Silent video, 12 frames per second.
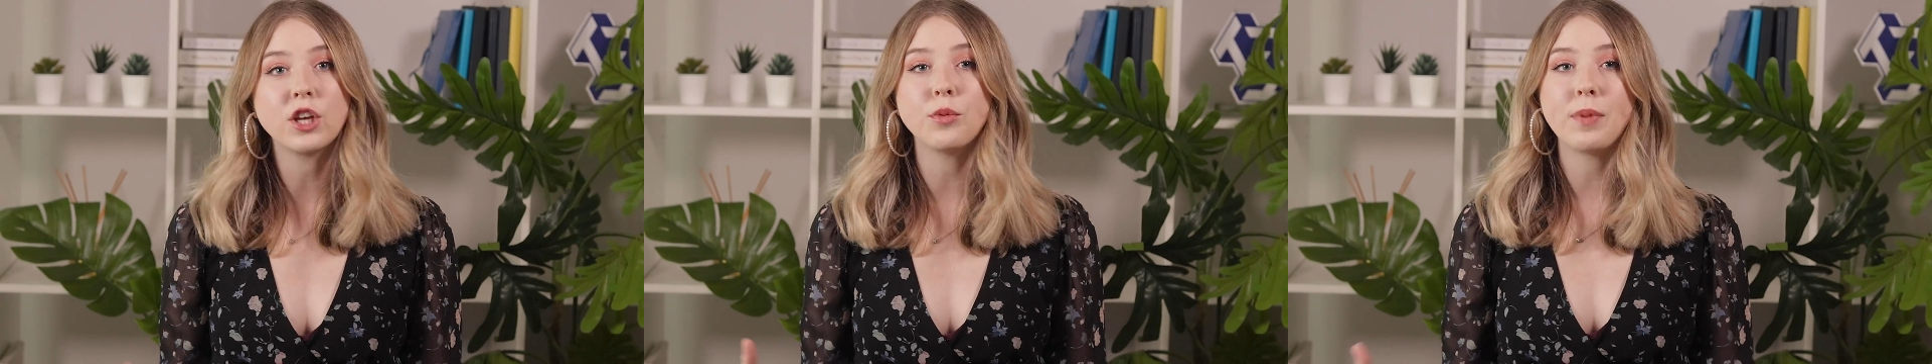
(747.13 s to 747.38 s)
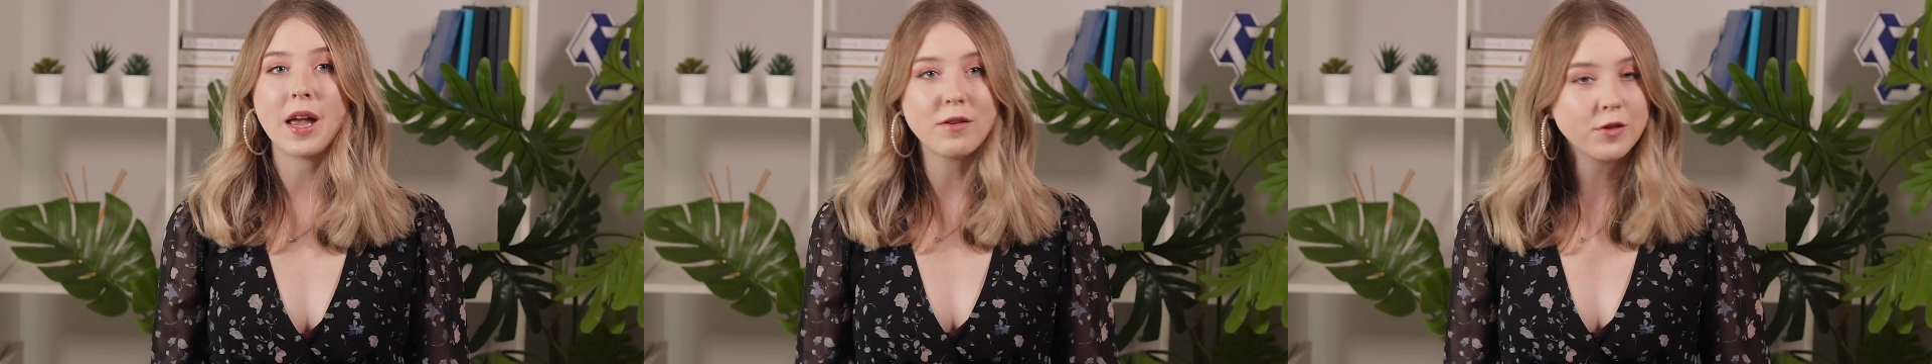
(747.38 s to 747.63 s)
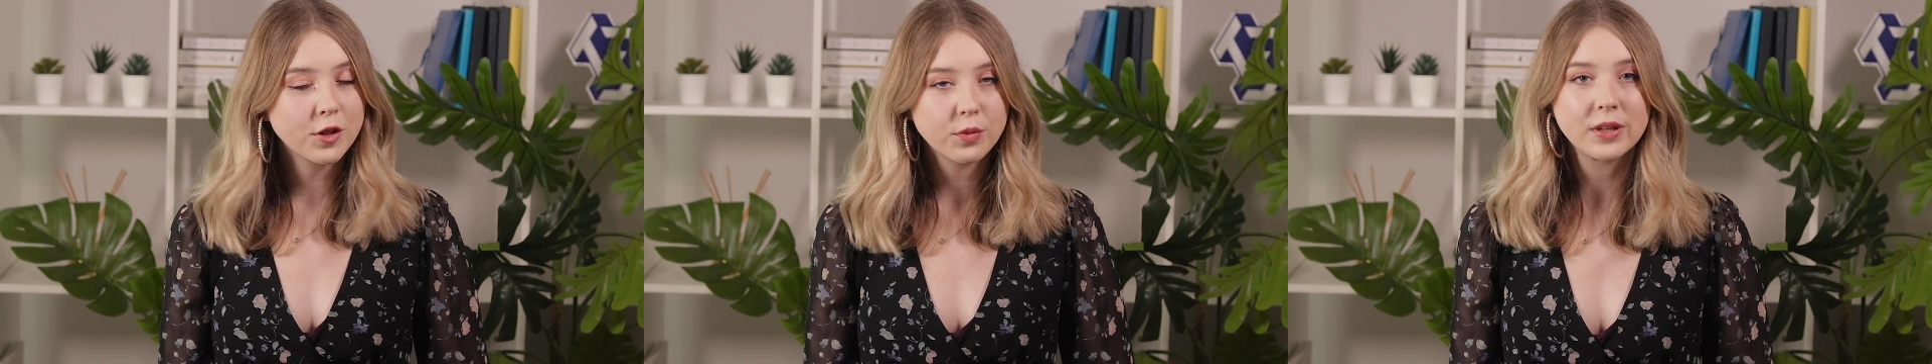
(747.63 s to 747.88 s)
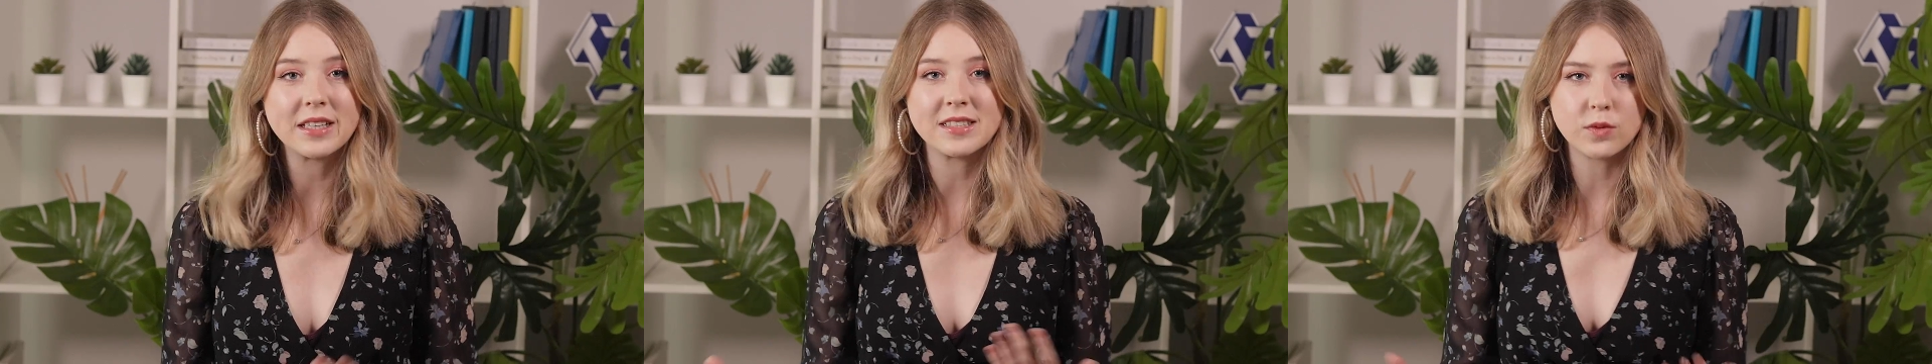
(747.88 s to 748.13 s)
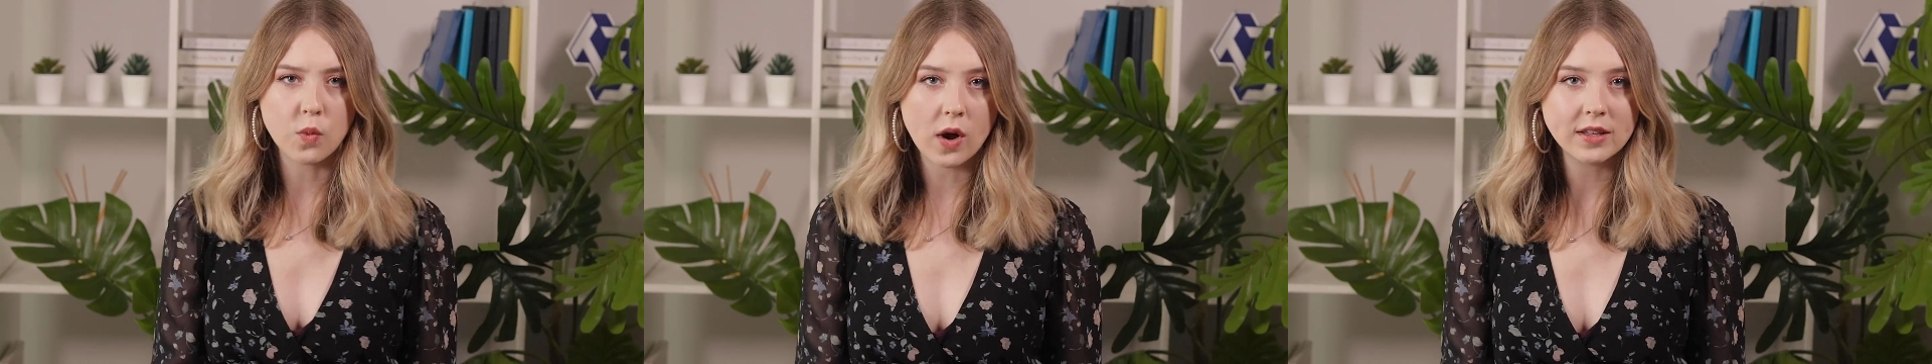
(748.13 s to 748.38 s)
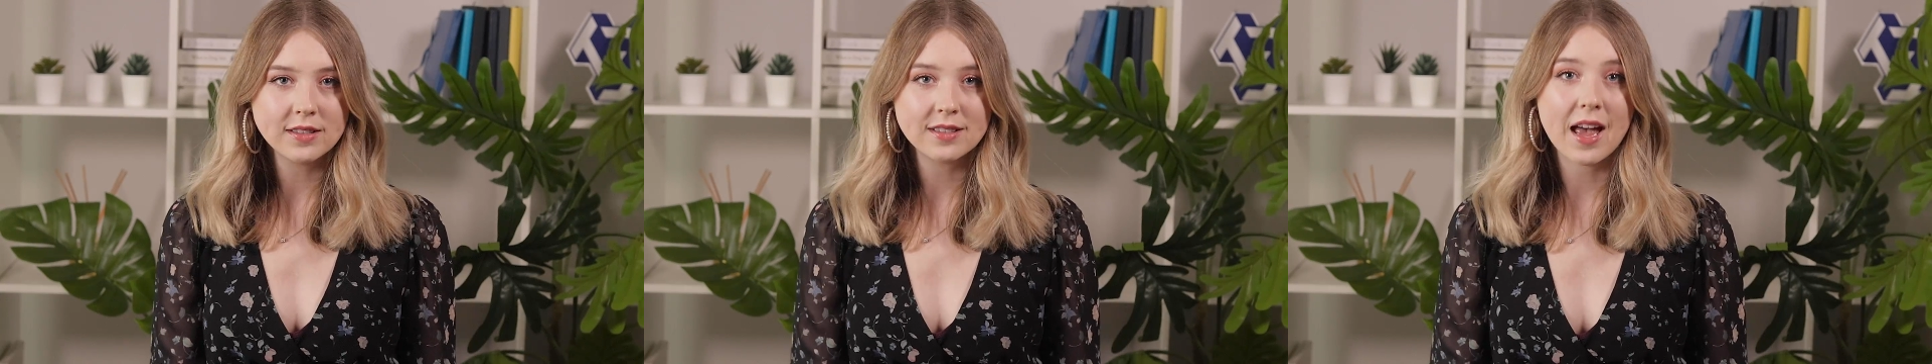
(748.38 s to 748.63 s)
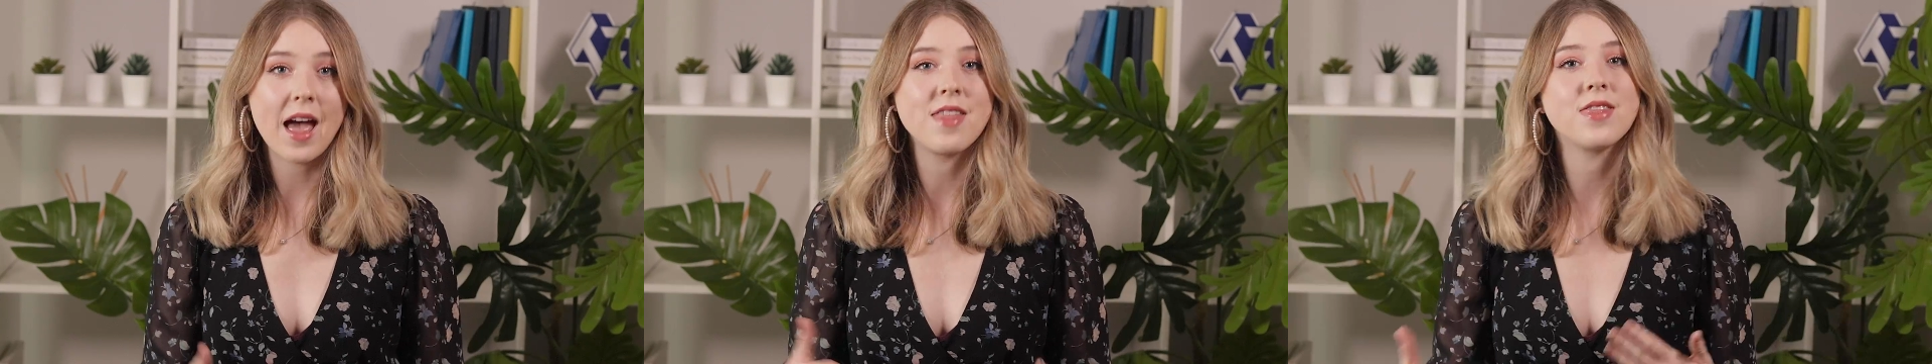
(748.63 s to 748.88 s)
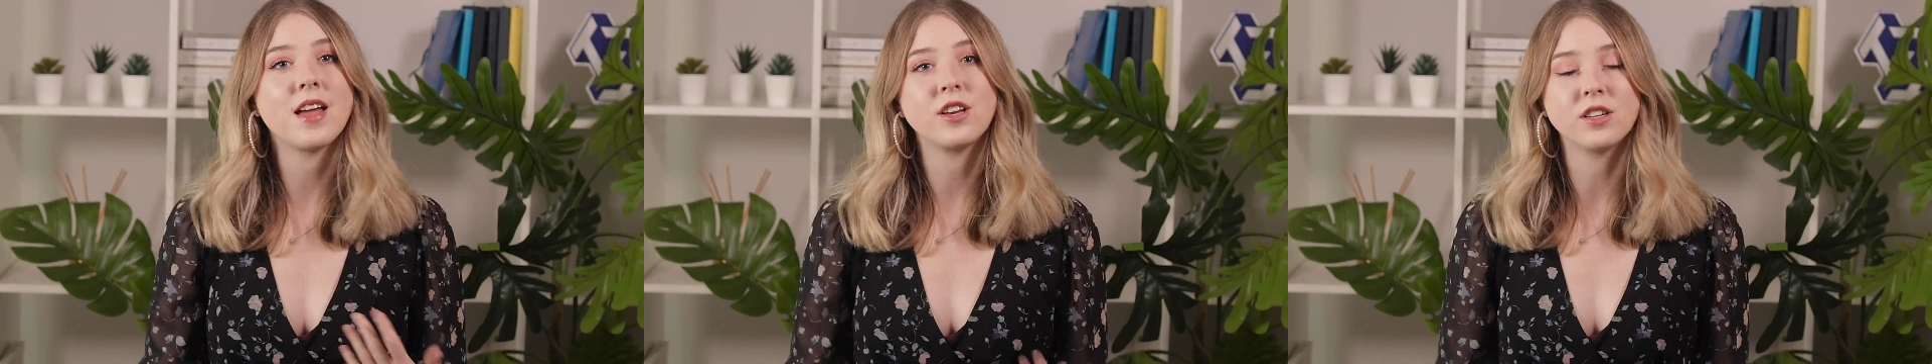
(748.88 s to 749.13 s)
you pay for the release once
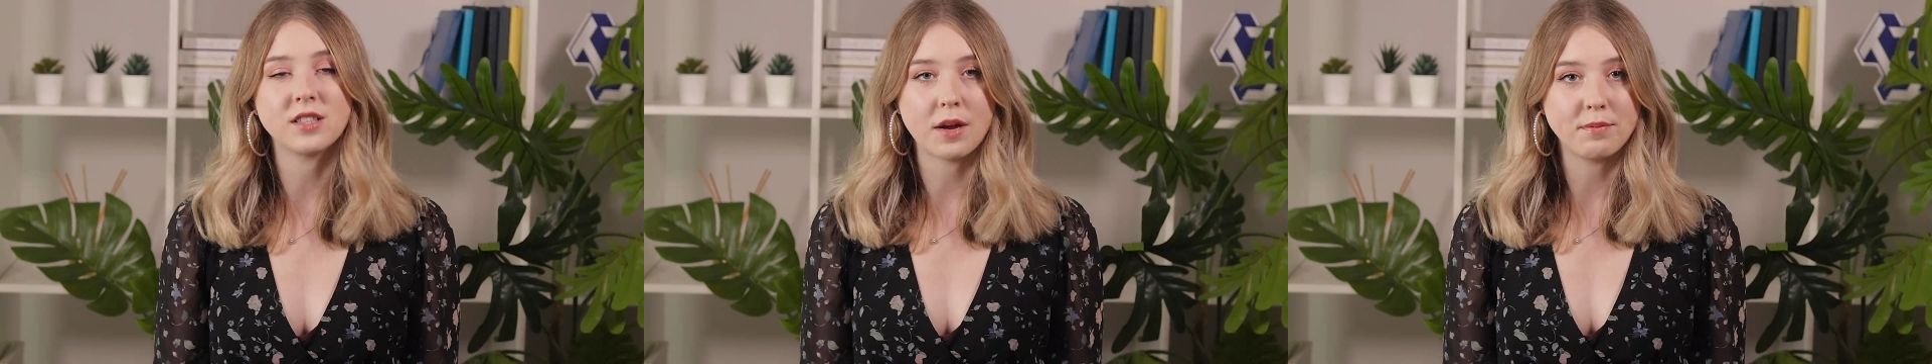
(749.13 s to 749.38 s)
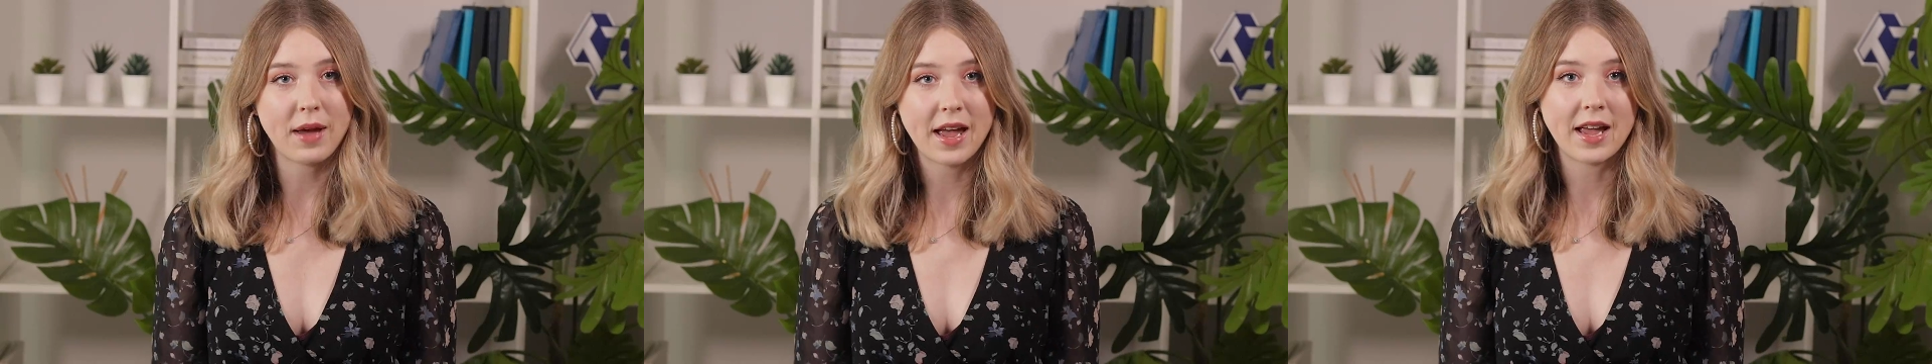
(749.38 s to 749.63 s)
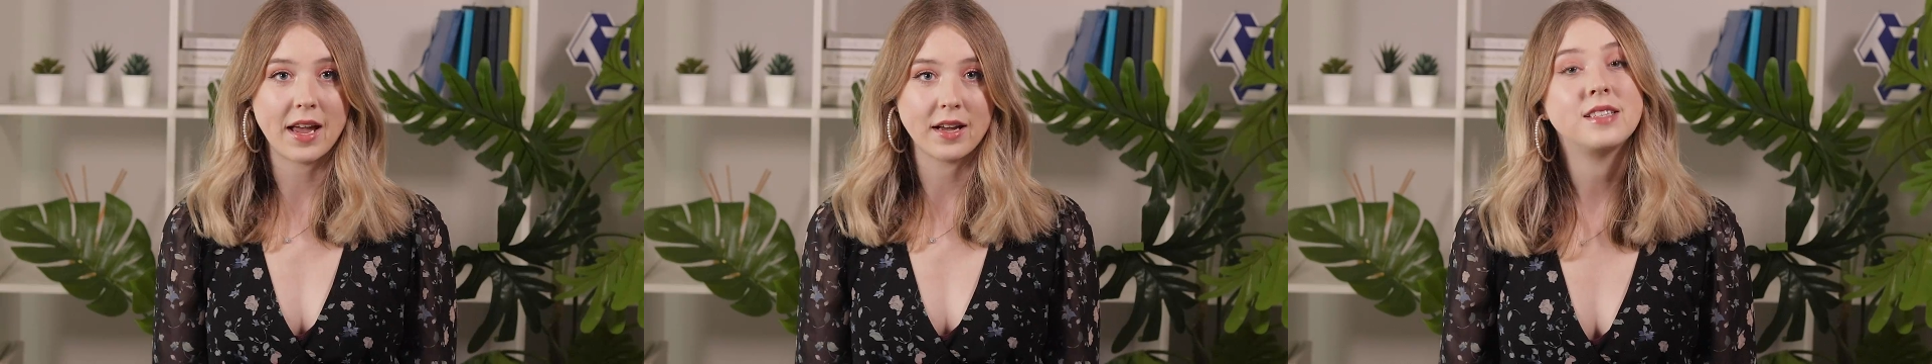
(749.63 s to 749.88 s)
and then you're done paying.